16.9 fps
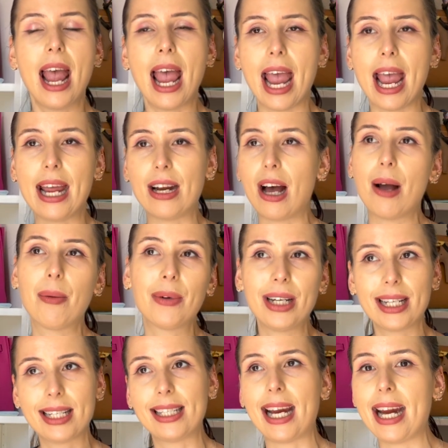And I'm
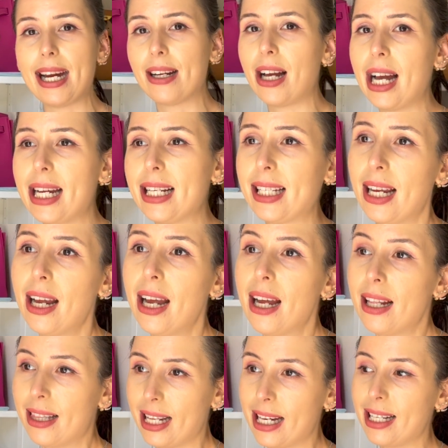gonna say guys,
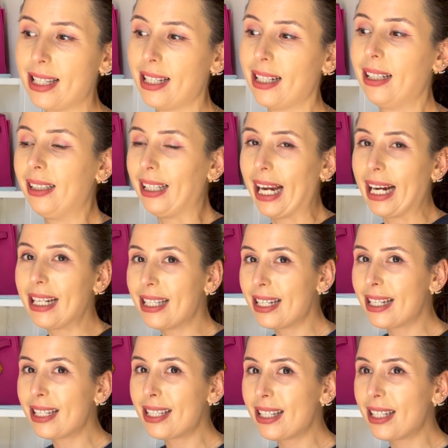this
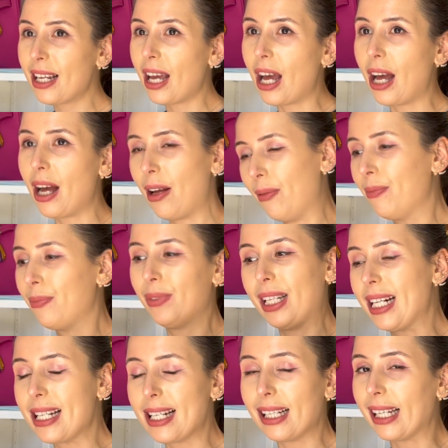latest, uh,
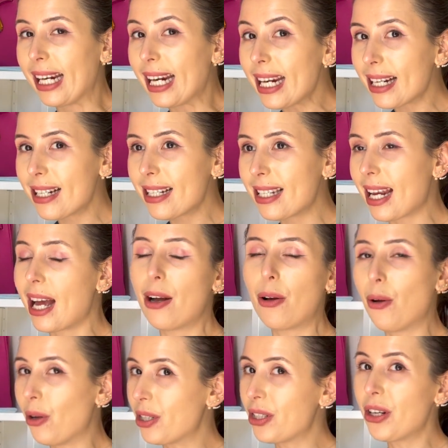these leaks are
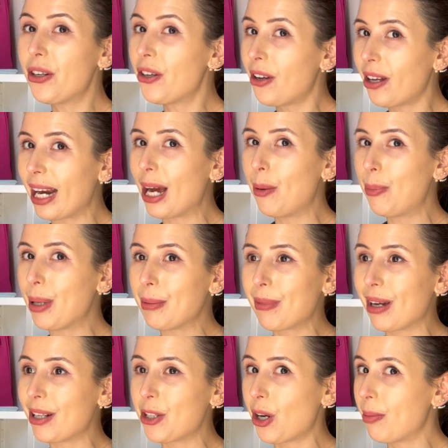also not helping
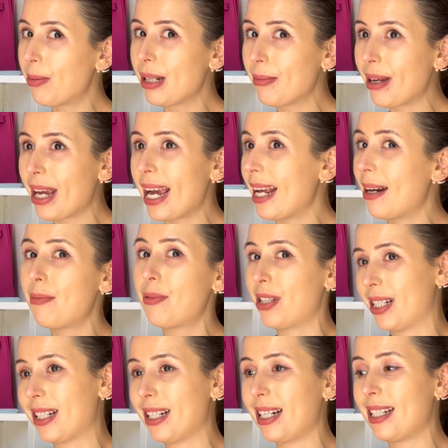my shopping ban, I'm
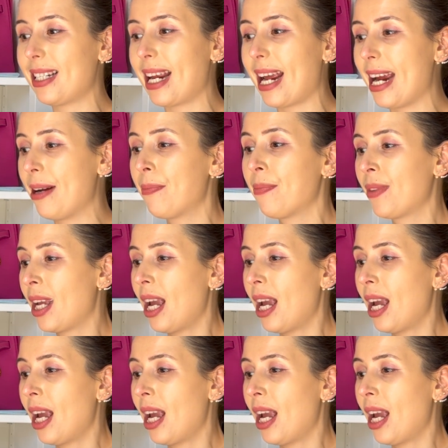just gonna say.